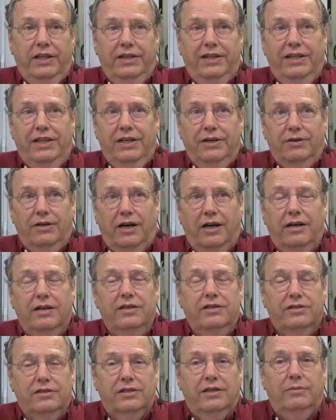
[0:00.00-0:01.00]
there are
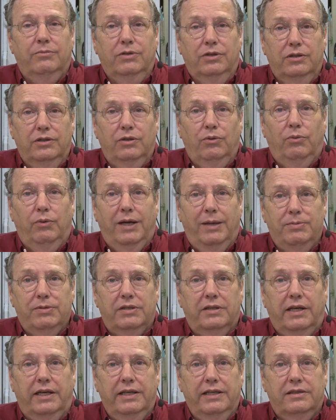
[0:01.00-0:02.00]
some good
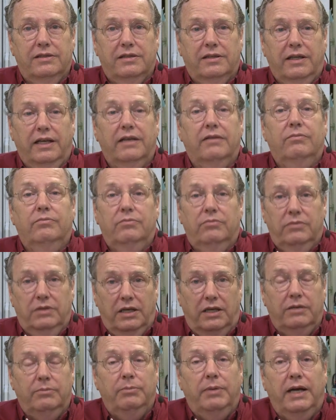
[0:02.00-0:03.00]
websites like
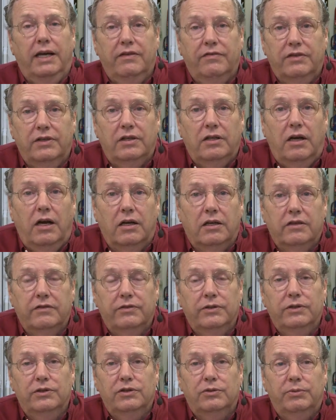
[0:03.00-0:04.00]
done by
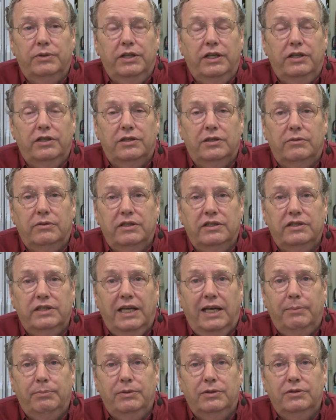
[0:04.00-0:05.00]
photographers where they show
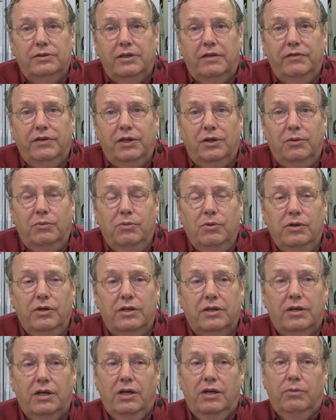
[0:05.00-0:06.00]
examples of their
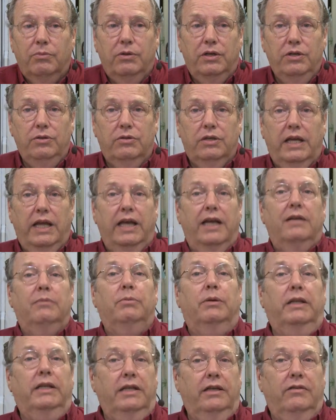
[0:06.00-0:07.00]
work where you can
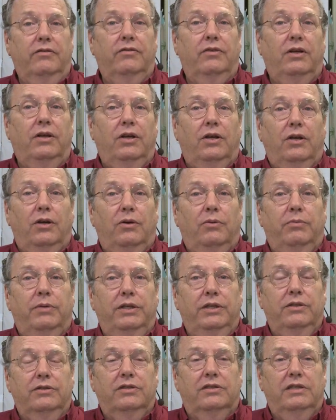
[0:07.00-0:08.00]
believe
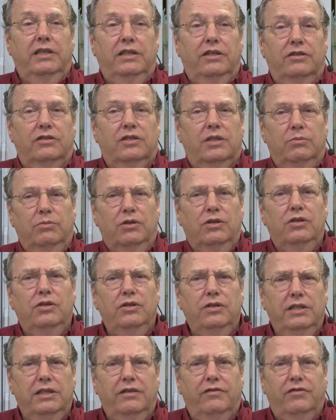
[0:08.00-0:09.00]
what you see. There's some
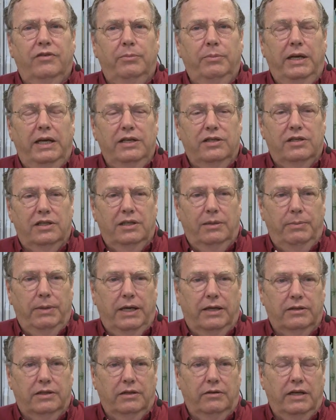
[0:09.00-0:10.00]
good information
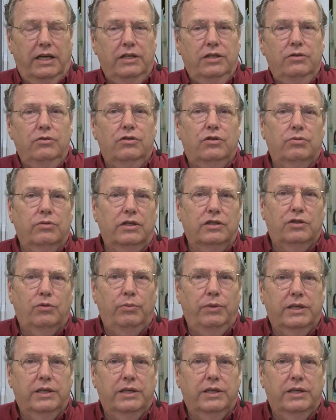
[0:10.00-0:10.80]
about there. I do trust